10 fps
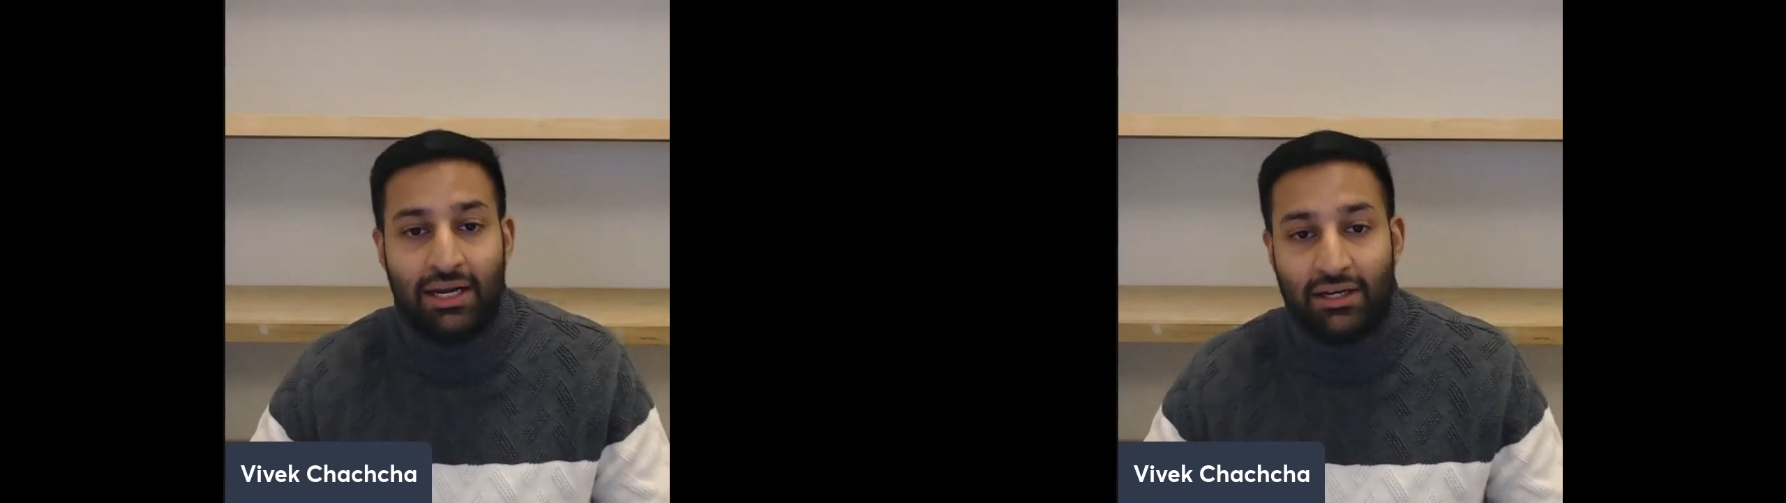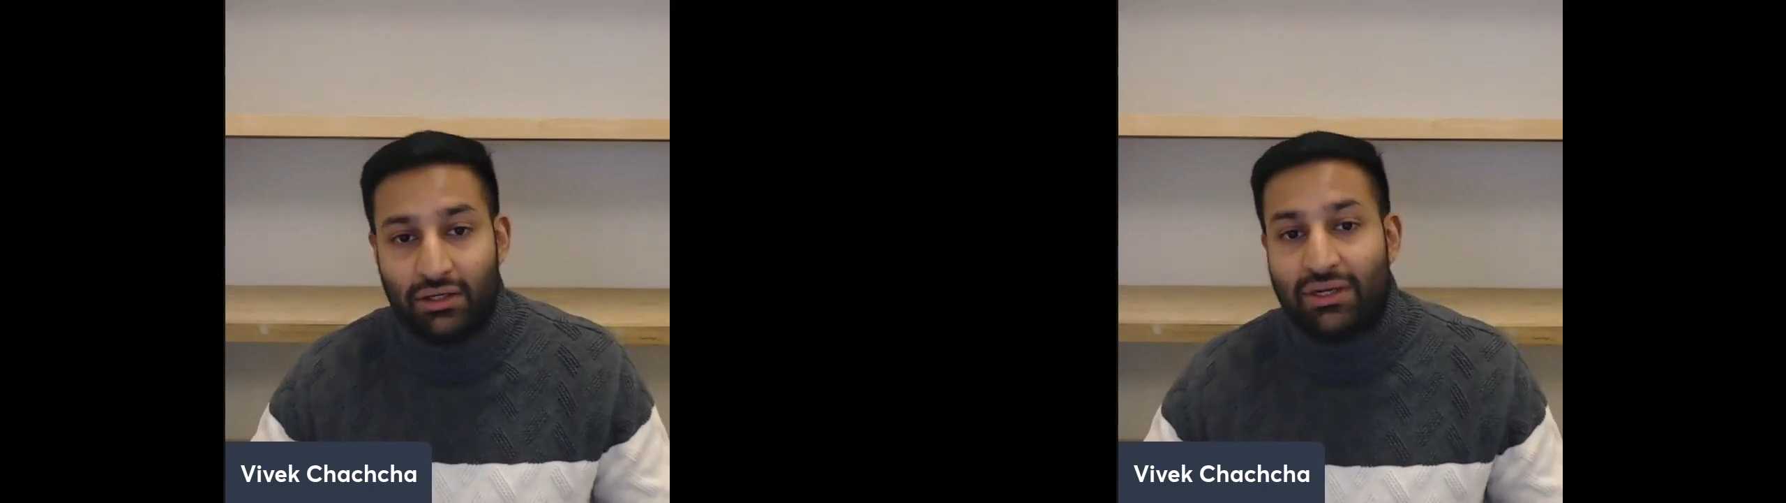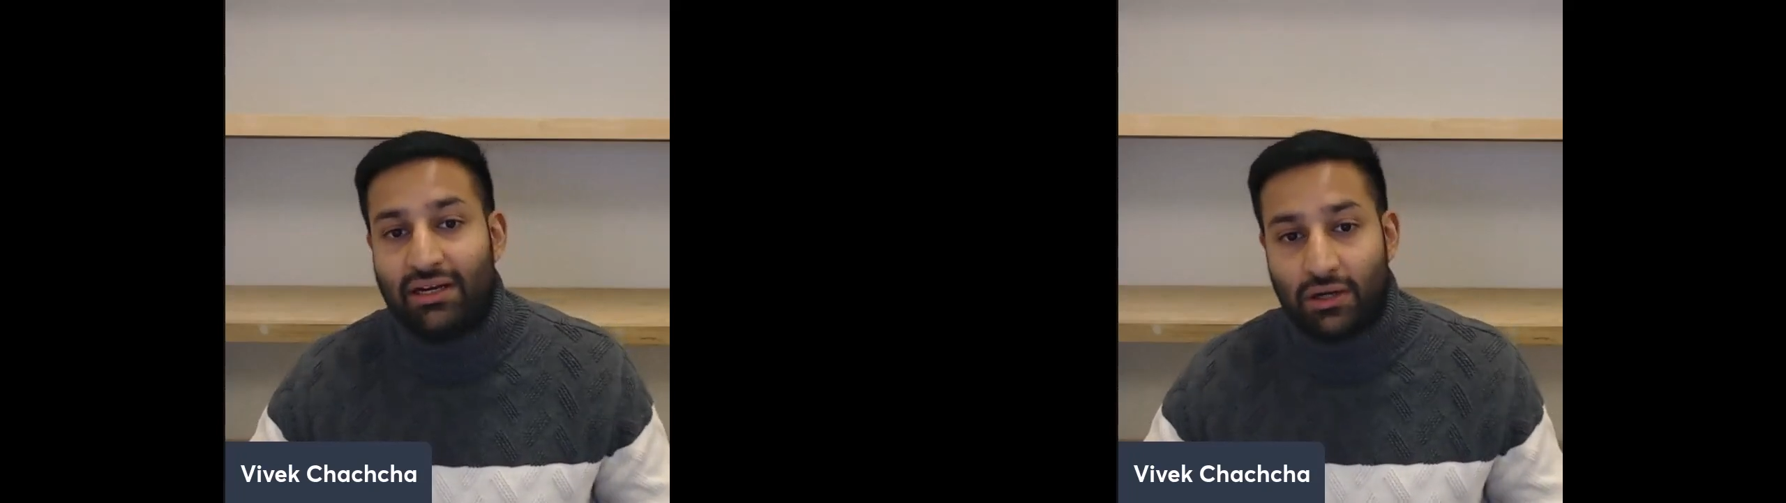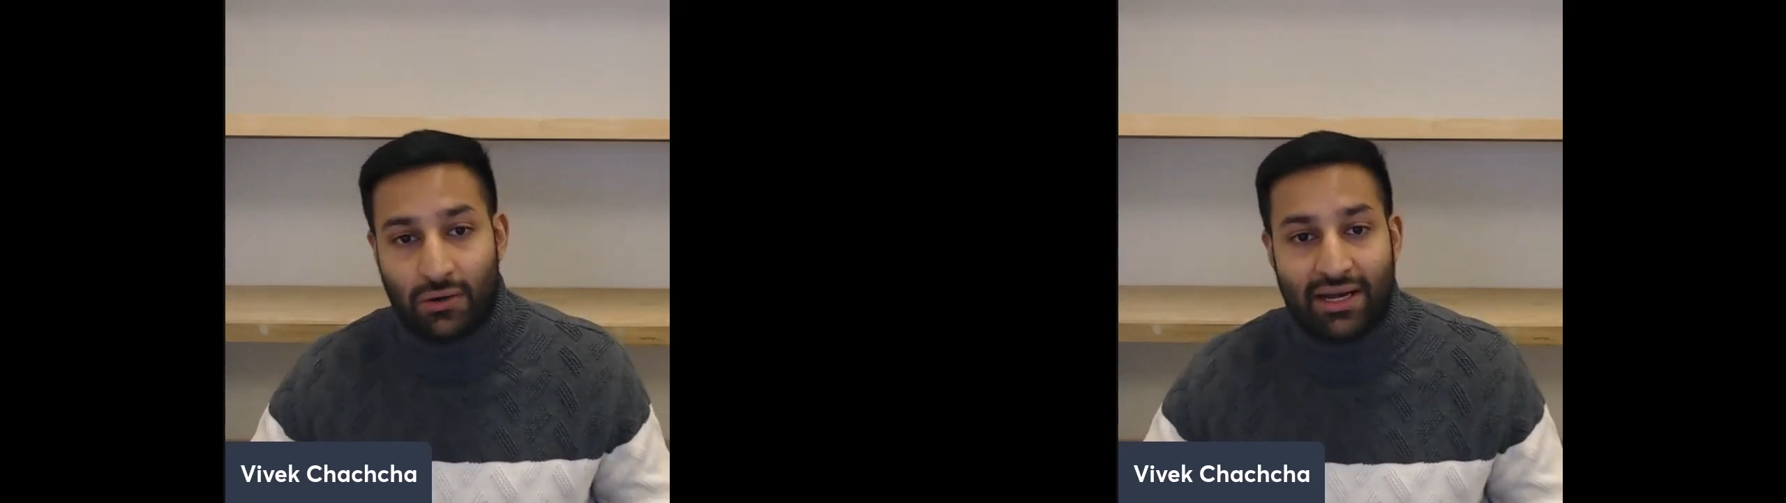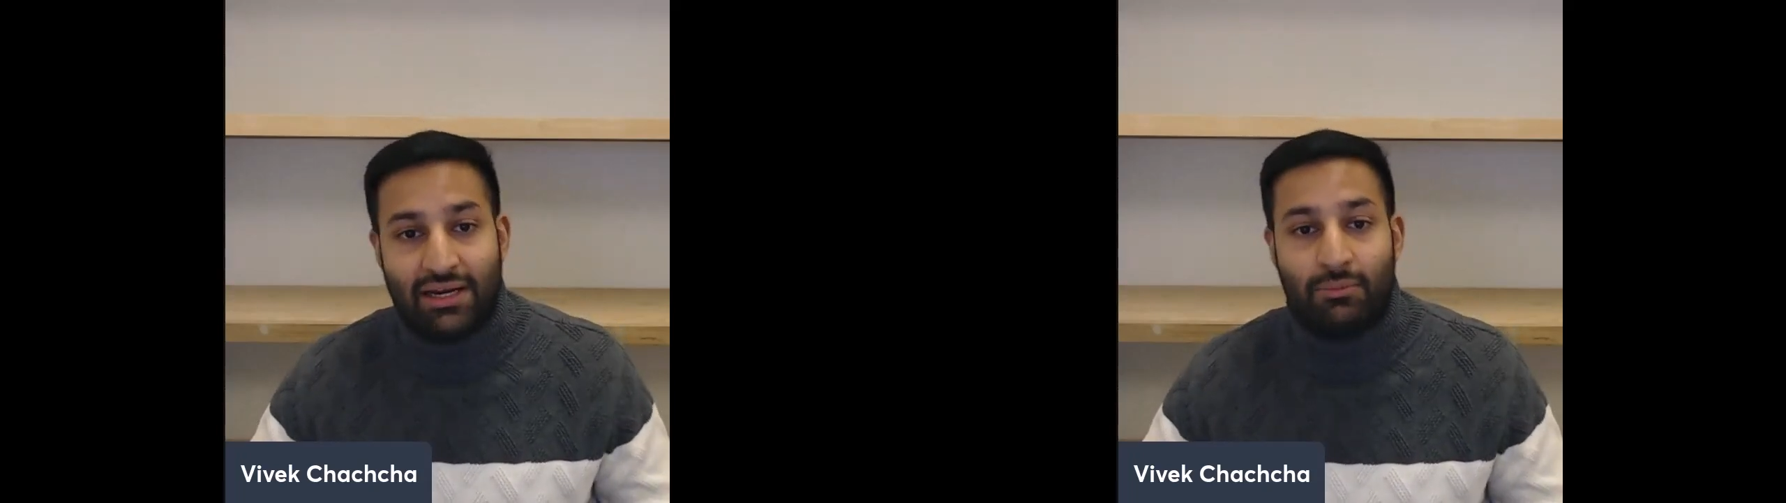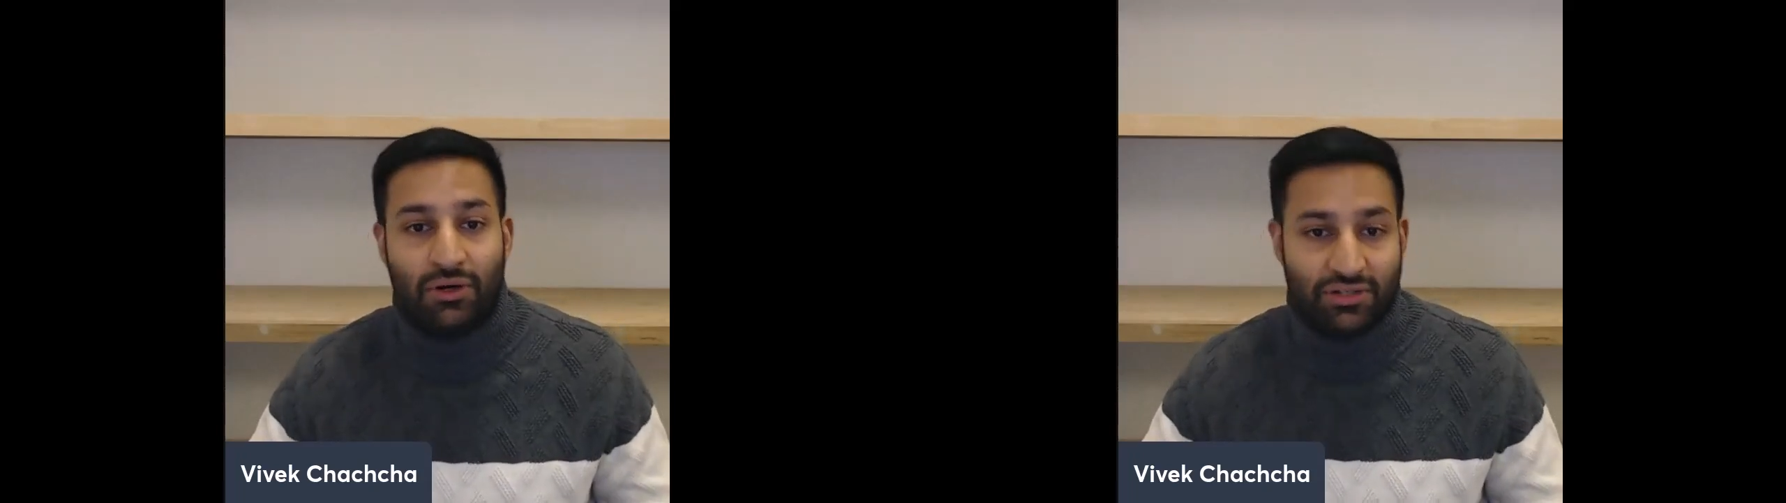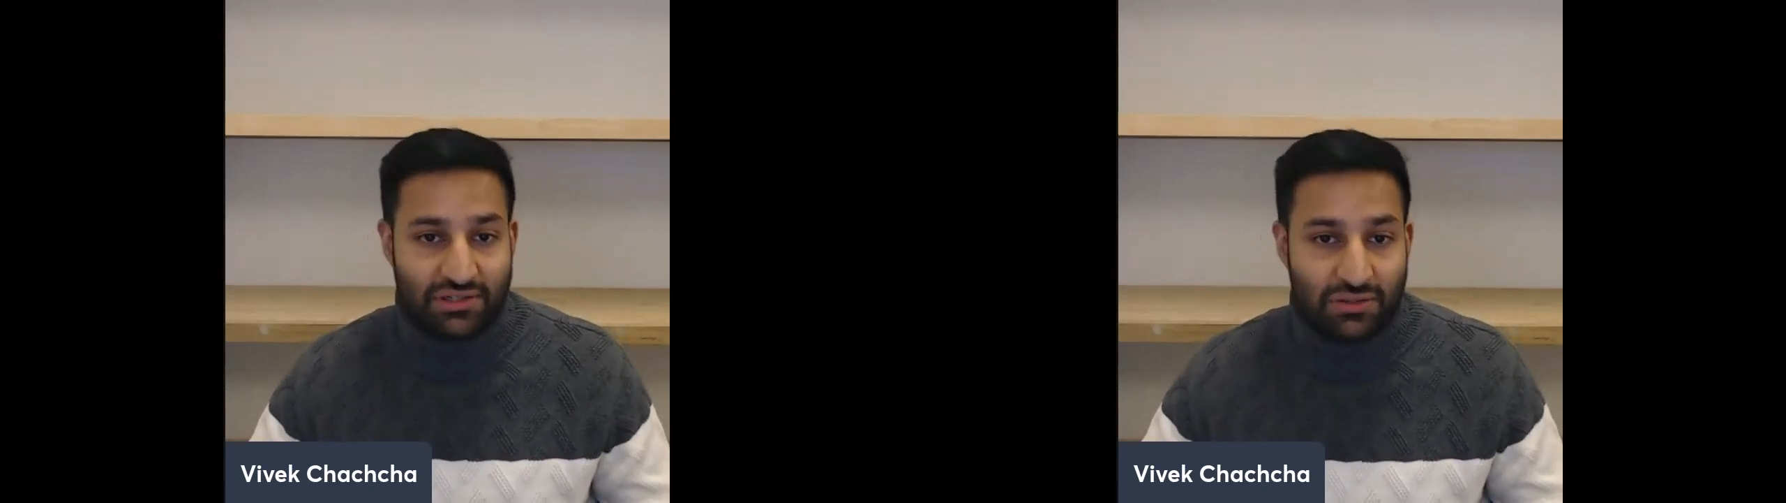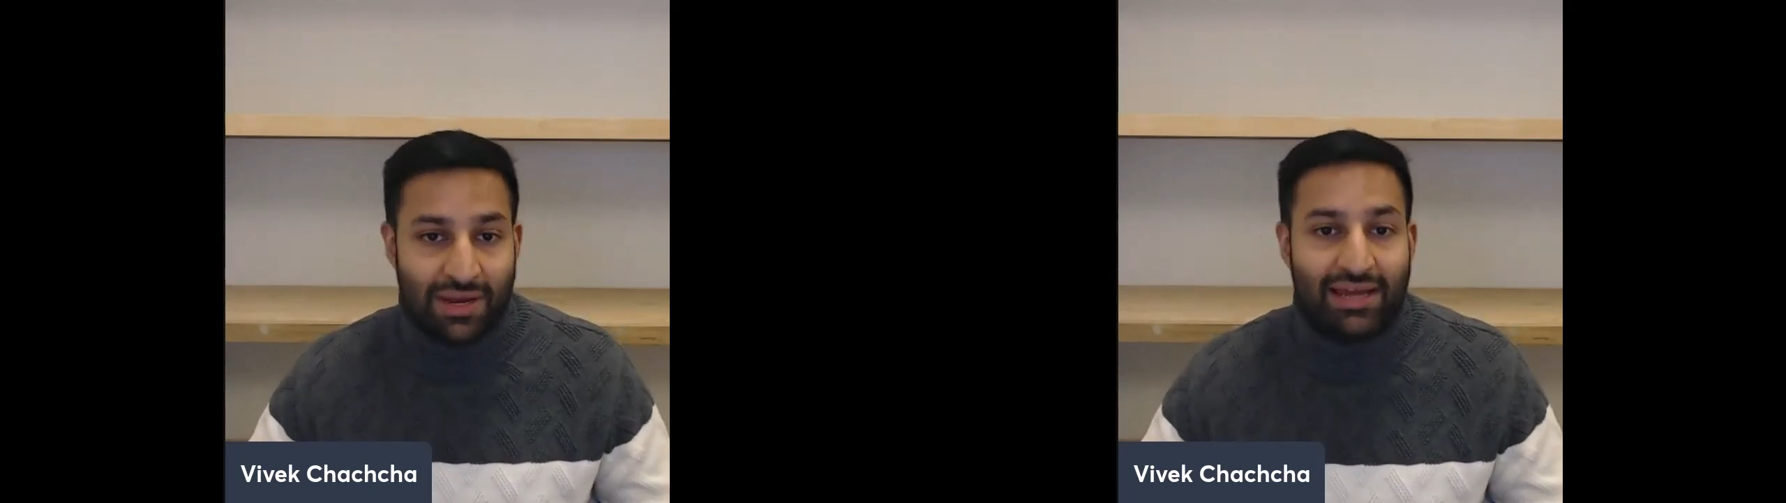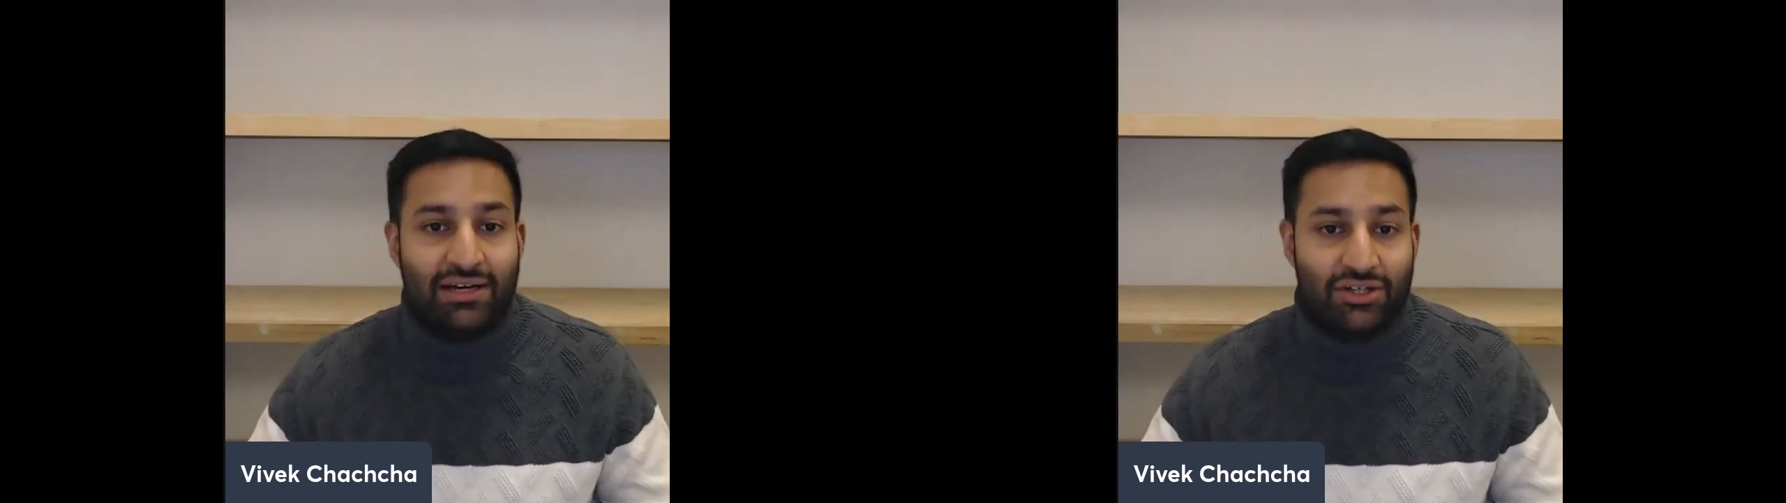you can go ahead and purchase Duet and